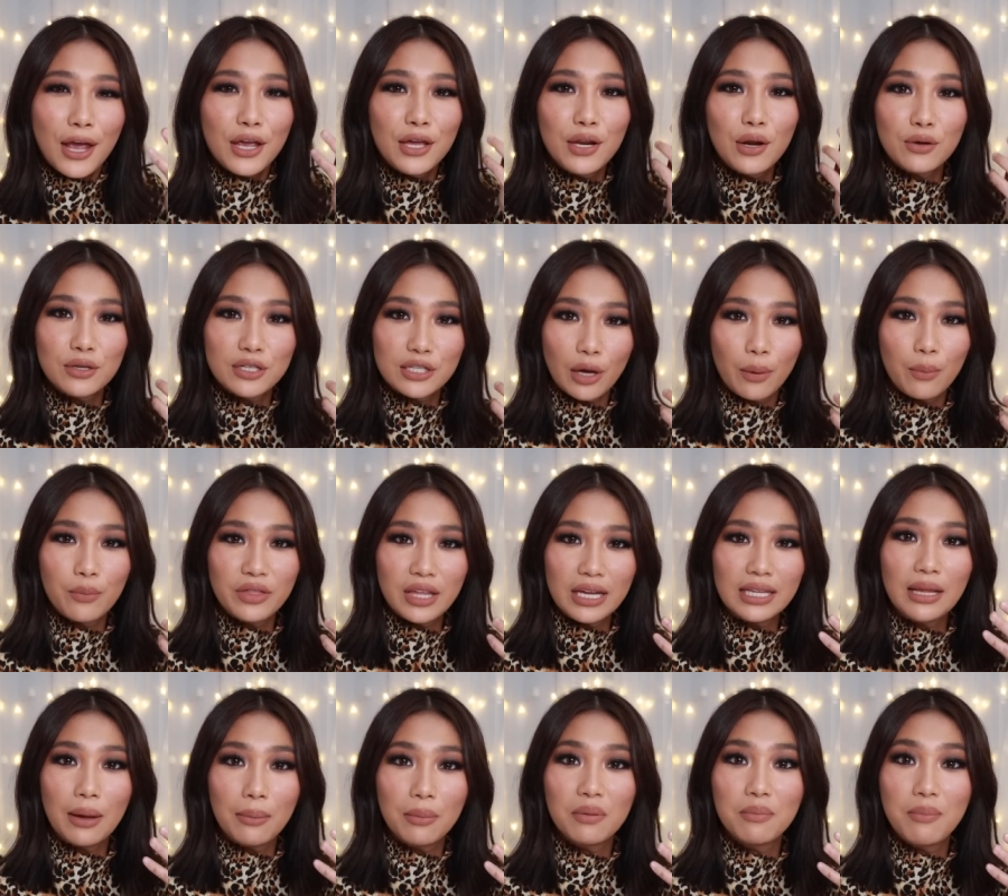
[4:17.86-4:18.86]
you know,
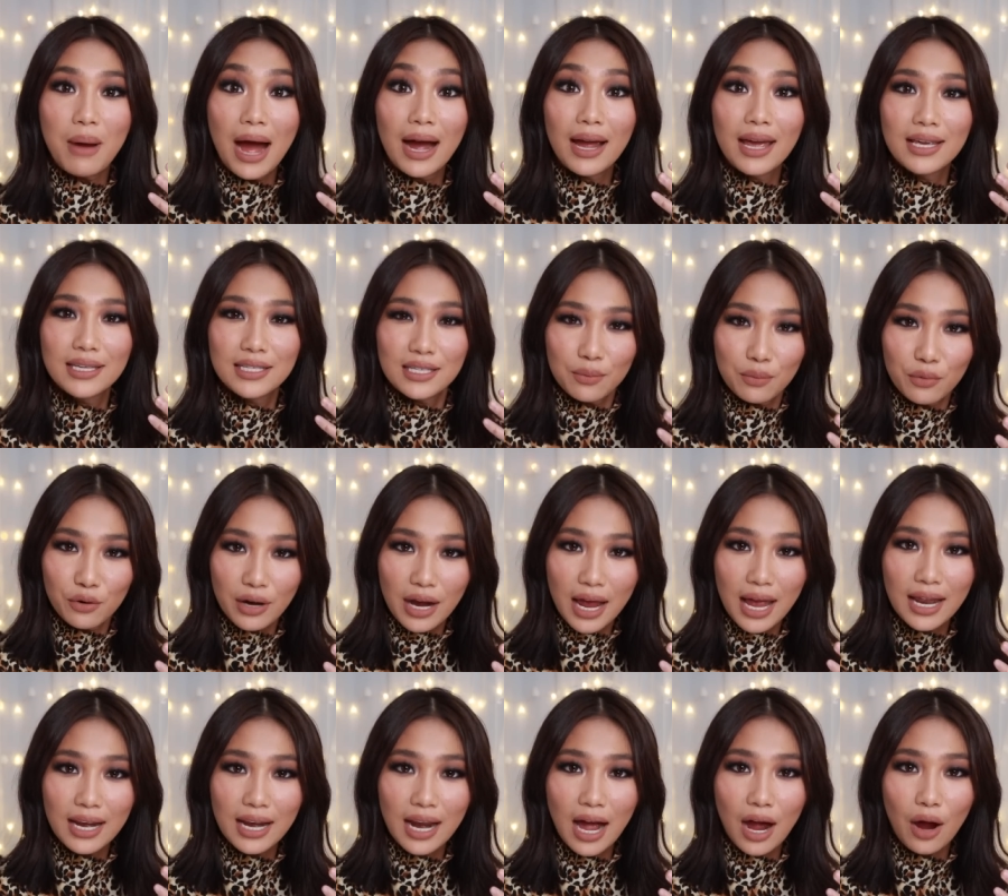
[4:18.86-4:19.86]
something na babagay sa
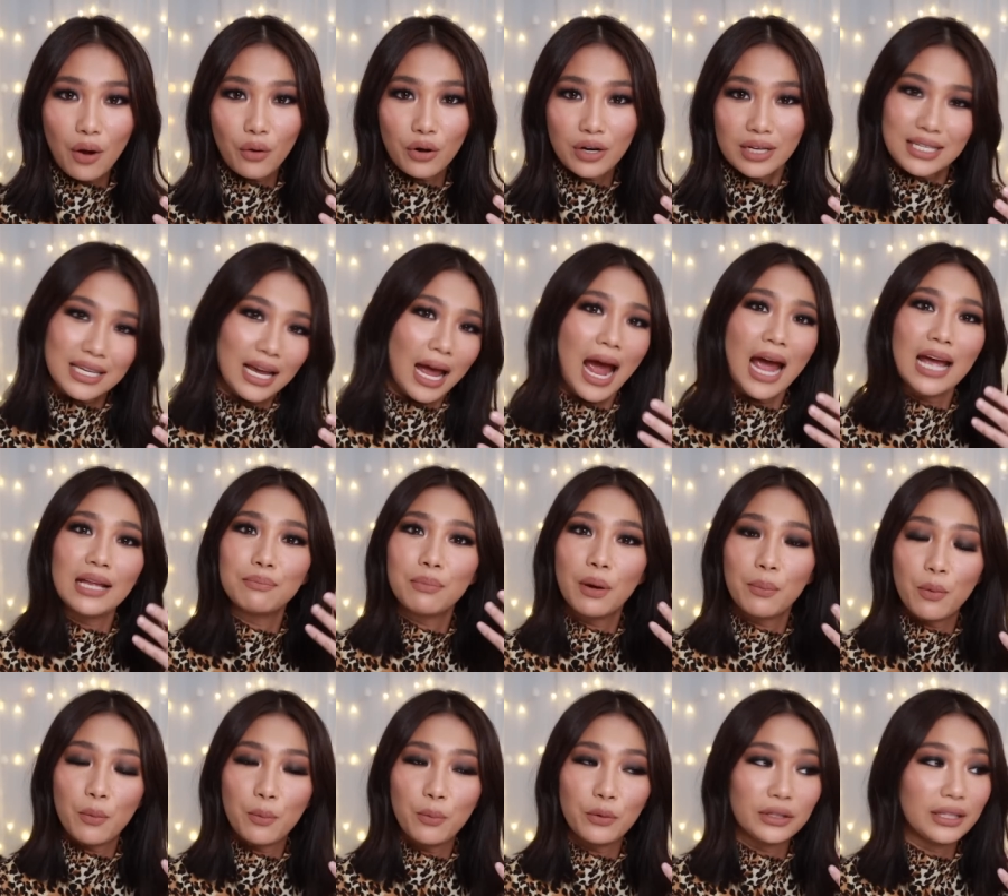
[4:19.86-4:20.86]
morena or sa kahit
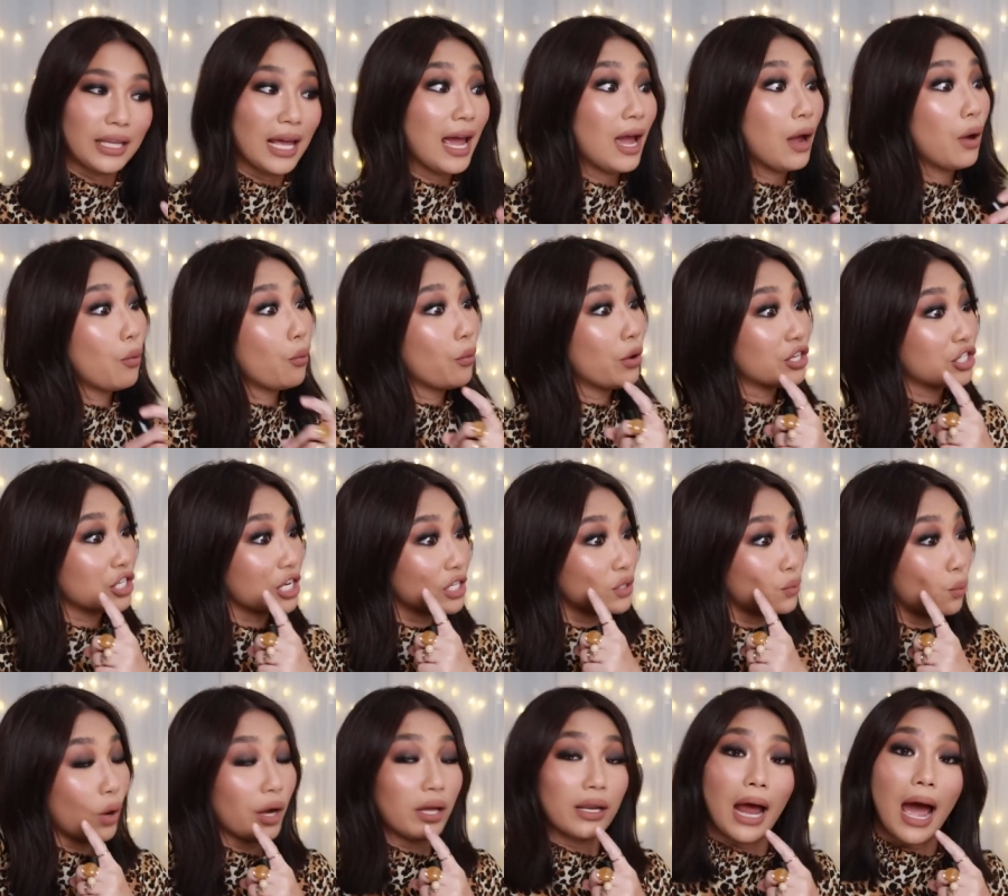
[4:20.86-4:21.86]
mapupute, which
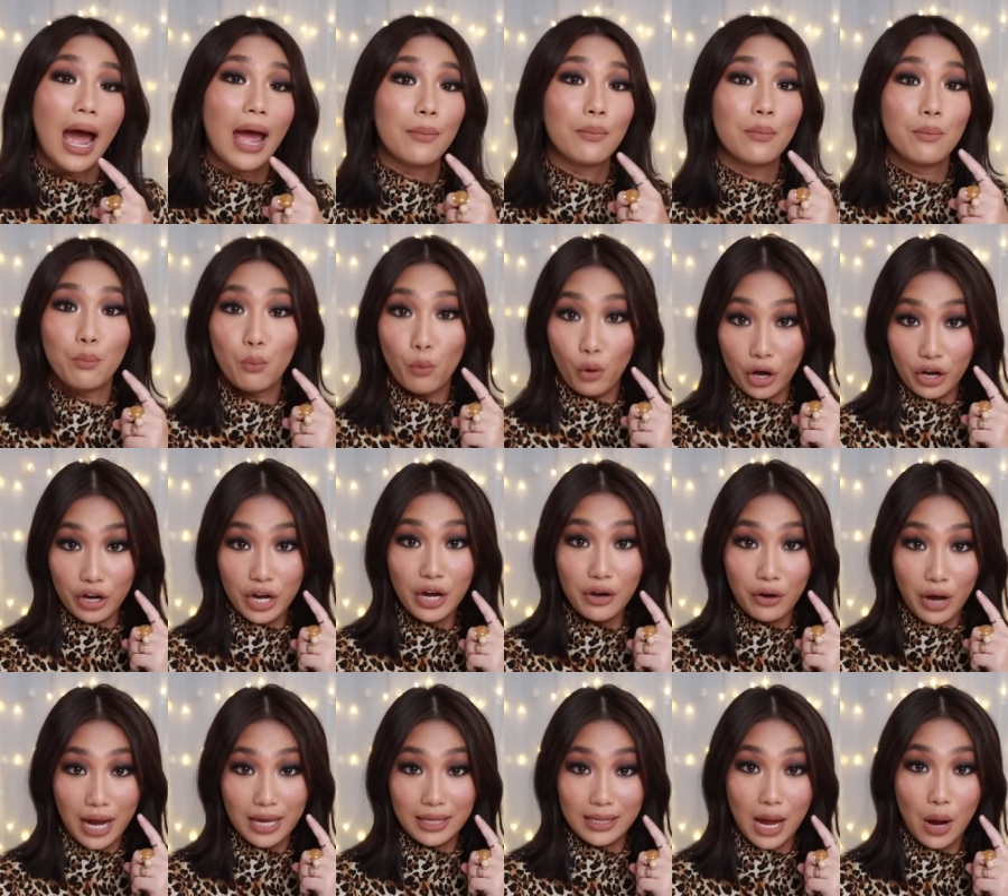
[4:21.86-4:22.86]
is what I'm wearing
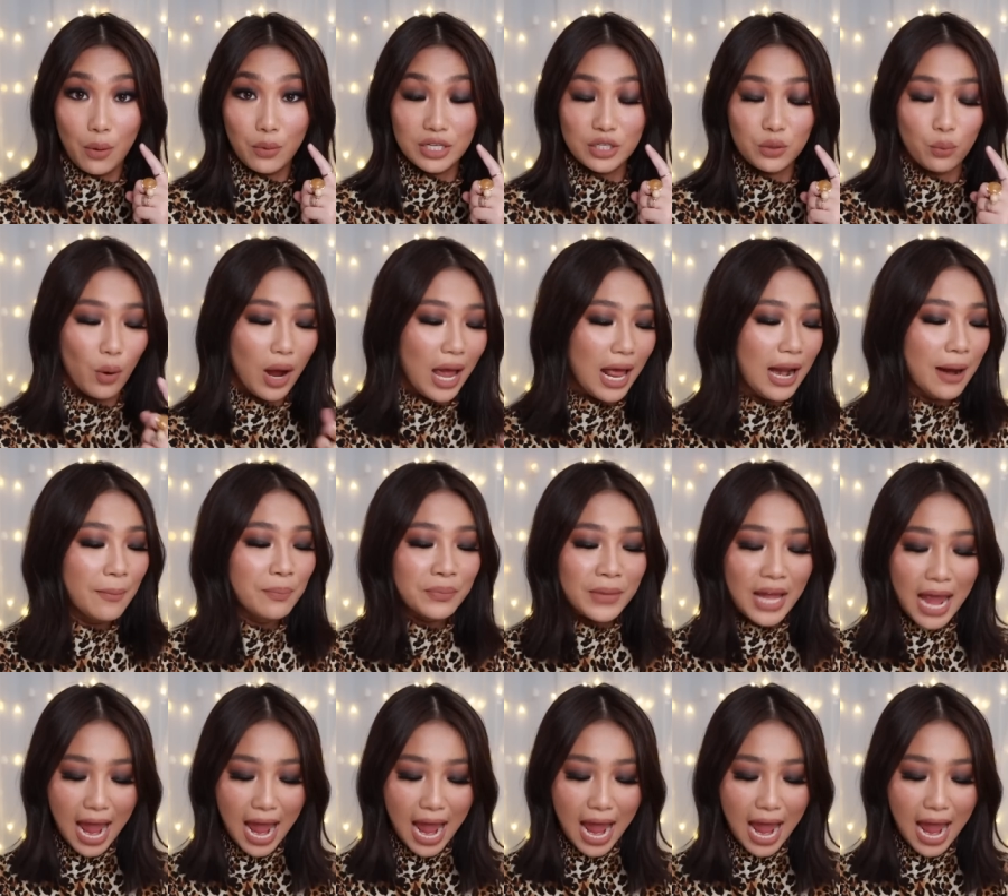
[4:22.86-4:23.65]
right now as well.